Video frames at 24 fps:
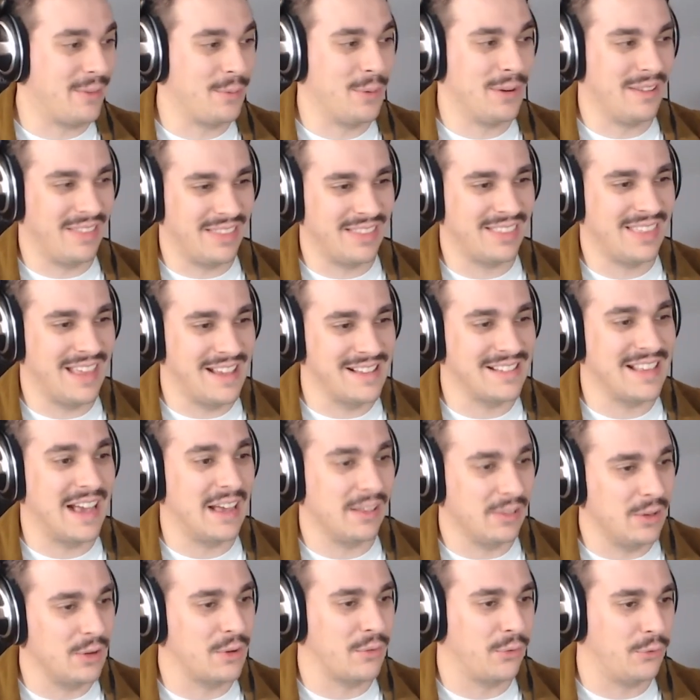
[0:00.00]
one of the things I
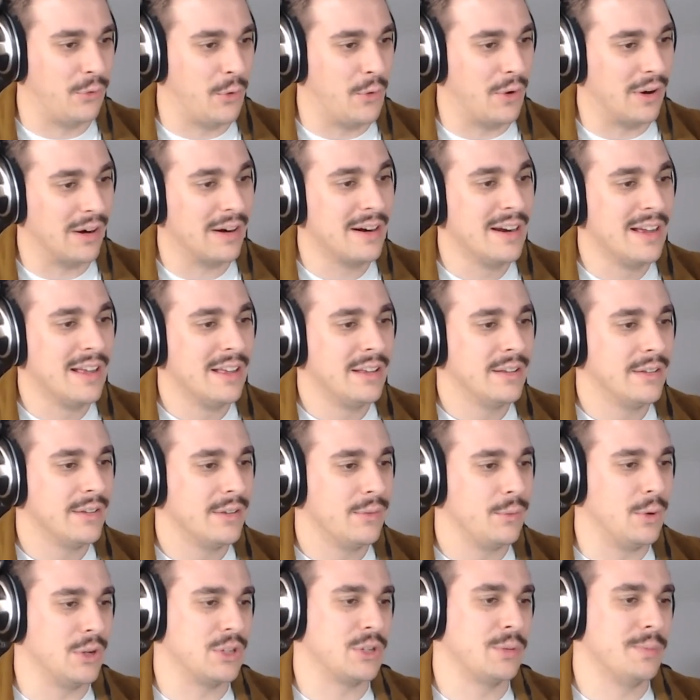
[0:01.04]
look for,
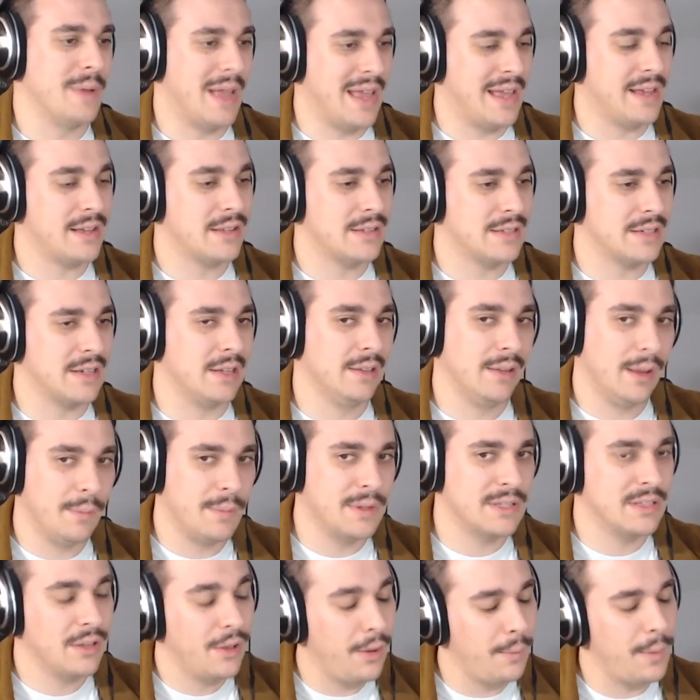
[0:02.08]
which makes
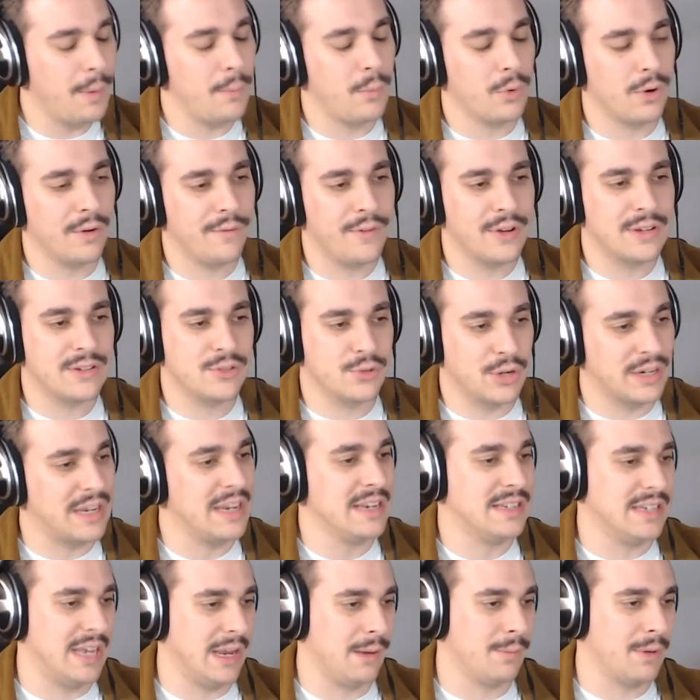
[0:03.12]
Columbus a little bit more of a
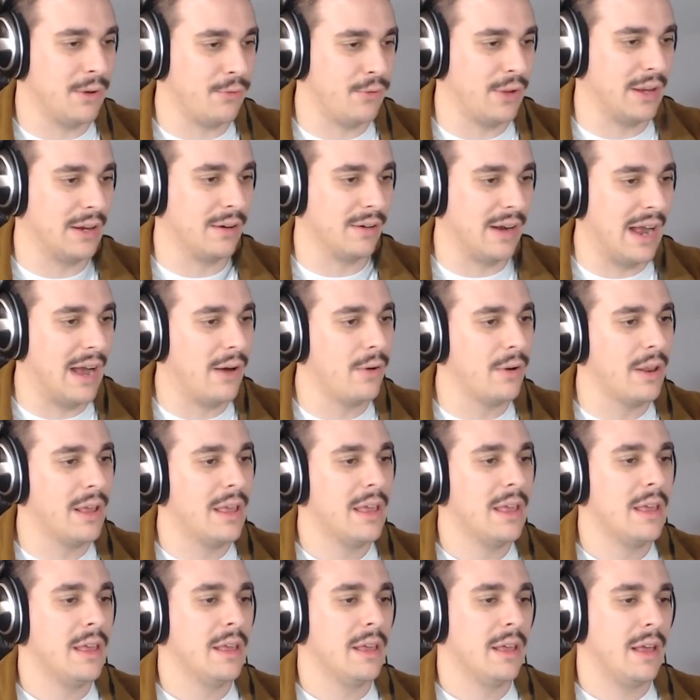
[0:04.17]
tricky team to figure out
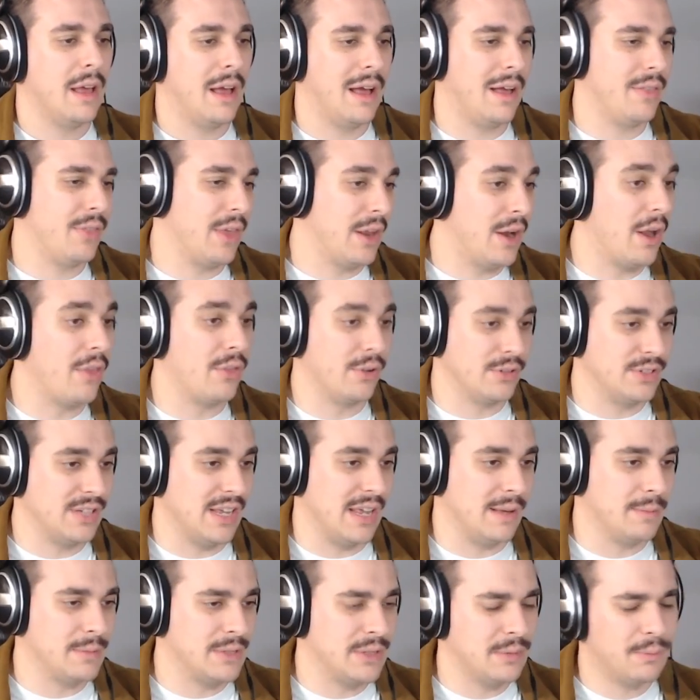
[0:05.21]
than other
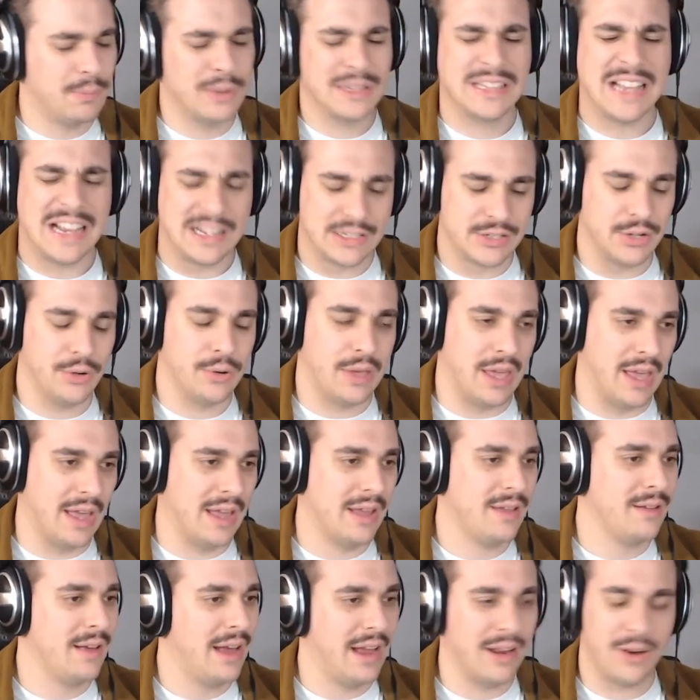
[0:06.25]
teams. But that's
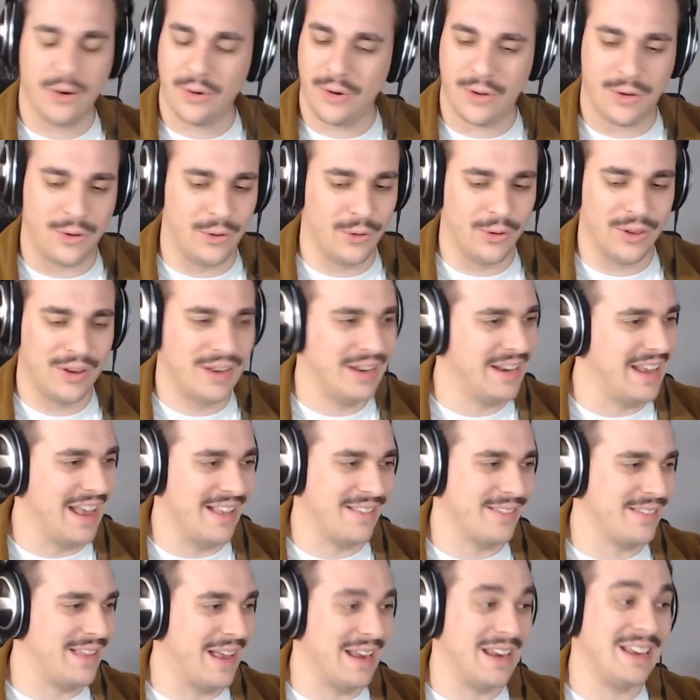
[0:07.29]
okay. I don't hold it
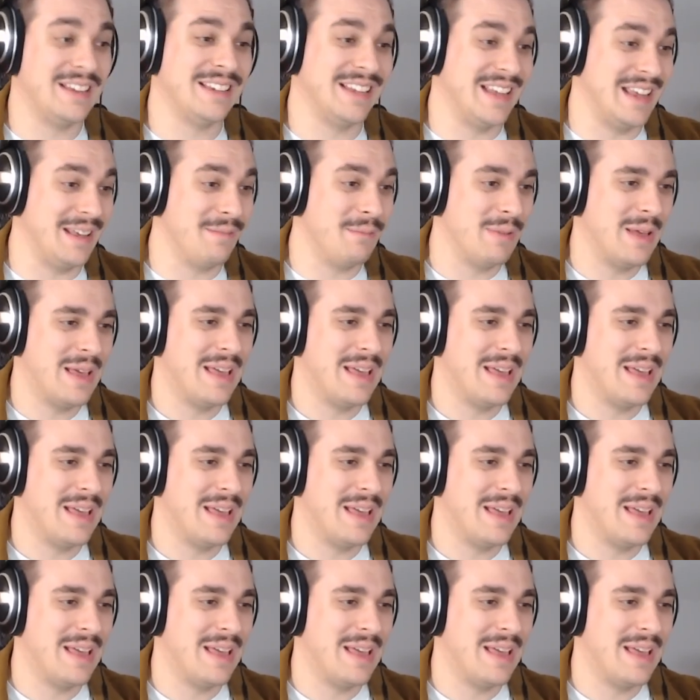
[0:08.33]
against any team.